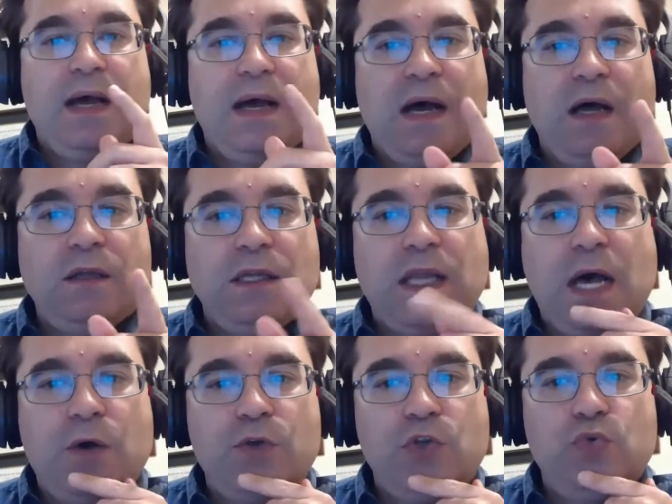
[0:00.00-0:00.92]
I'll
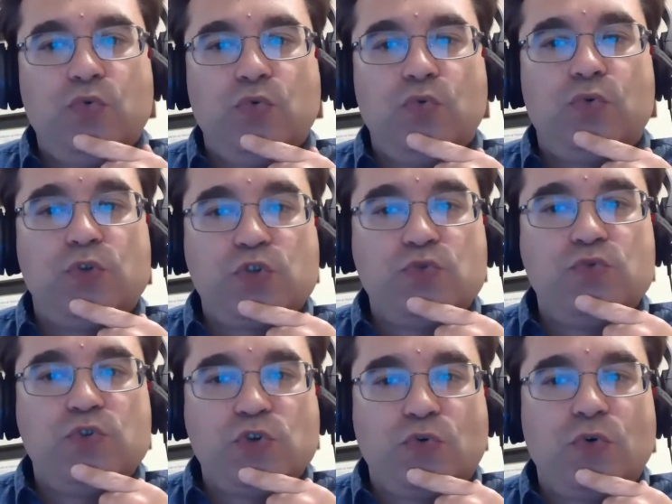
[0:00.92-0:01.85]
allow you to
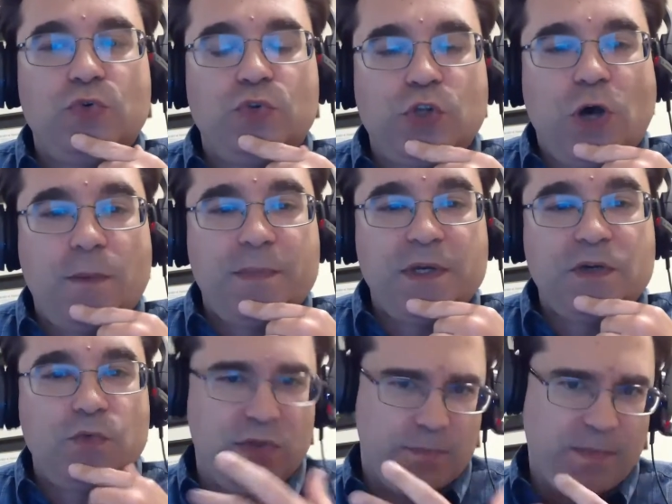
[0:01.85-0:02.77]
choose your own topic
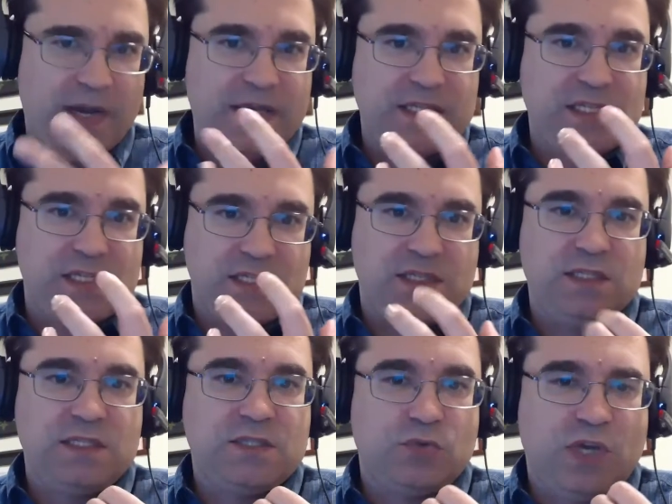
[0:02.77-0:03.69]
with my
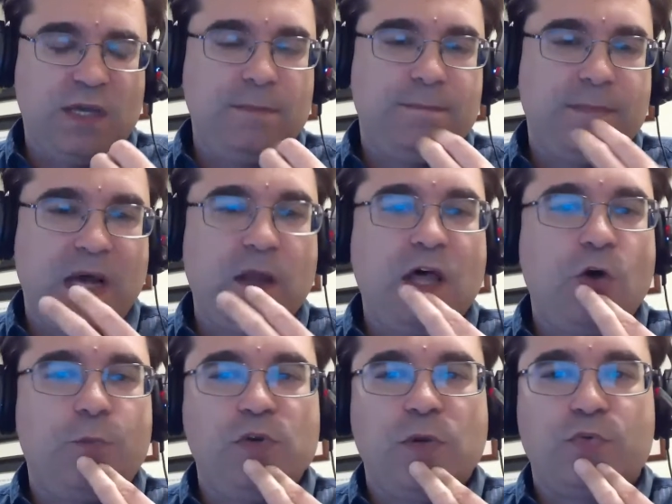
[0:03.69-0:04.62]
assistance, okay? I'll
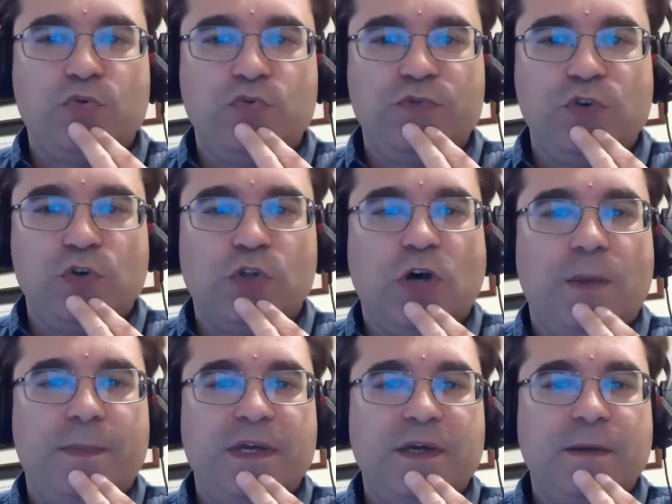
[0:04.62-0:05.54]
help you approve your
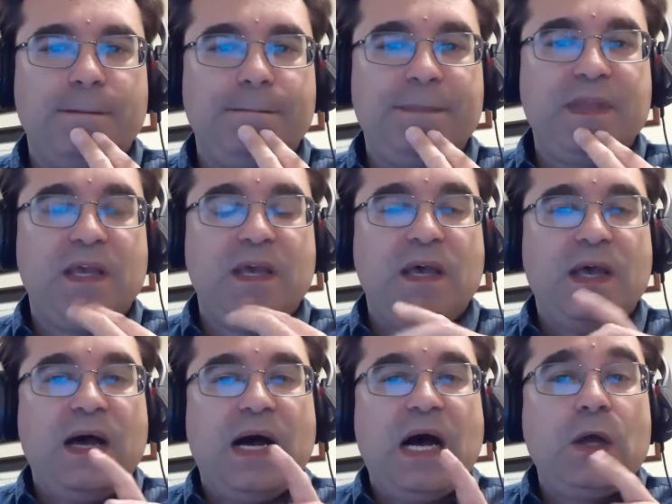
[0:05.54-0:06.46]
topic.
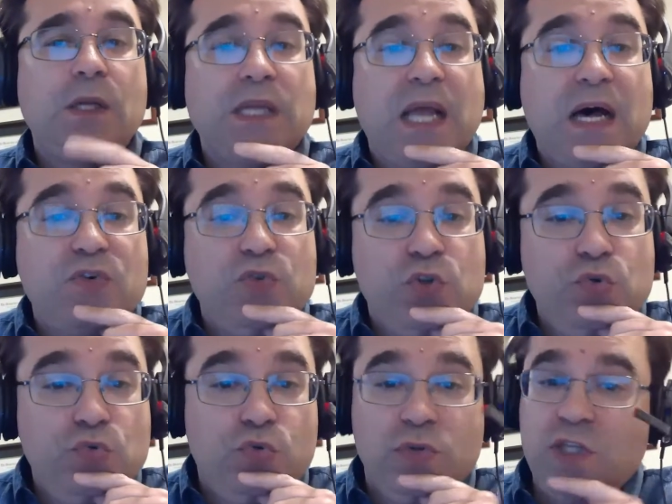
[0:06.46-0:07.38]
I'll allow
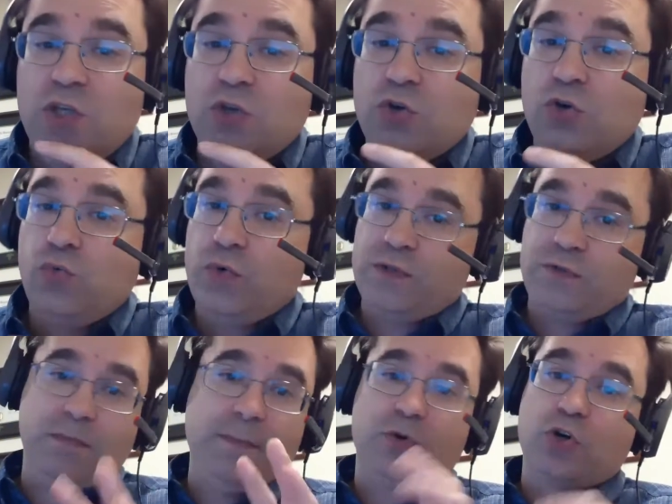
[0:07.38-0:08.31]
you to deal with
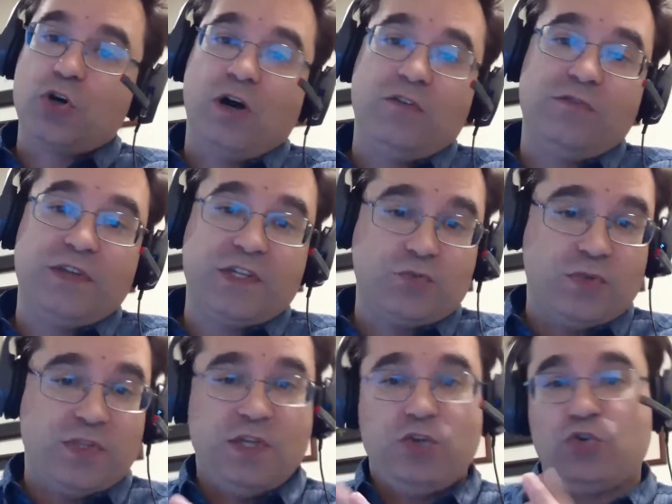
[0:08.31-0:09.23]
member conflicts
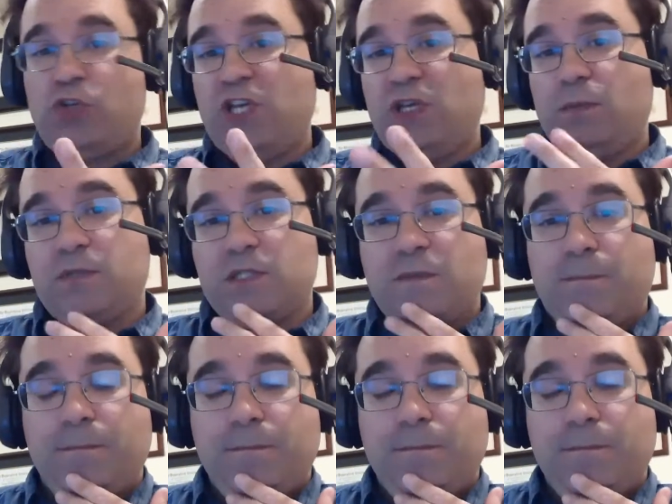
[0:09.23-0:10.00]
within your teams.